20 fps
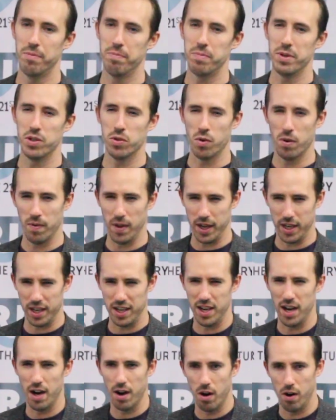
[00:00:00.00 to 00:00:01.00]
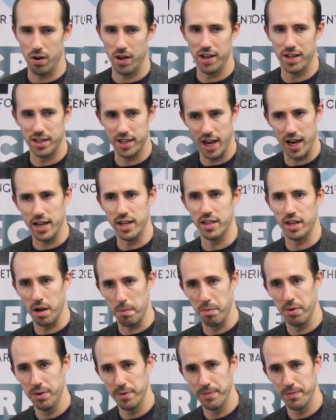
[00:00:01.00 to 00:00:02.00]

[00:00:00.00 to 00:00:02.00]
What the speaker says: be sort of narrow and tightened up.